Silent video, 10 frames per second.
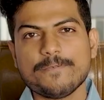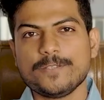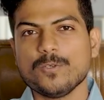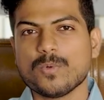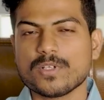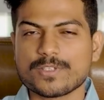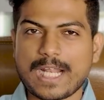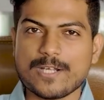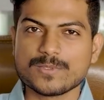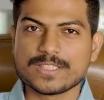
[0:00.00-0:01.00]
If you want to
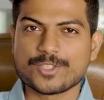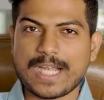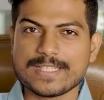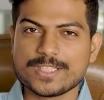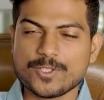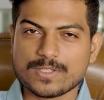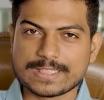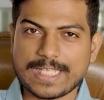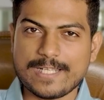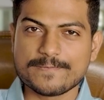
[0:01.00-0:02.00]
try out this strategy
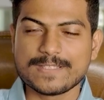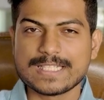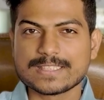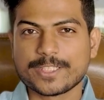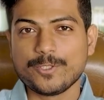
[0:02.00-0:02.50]
yourself, there's a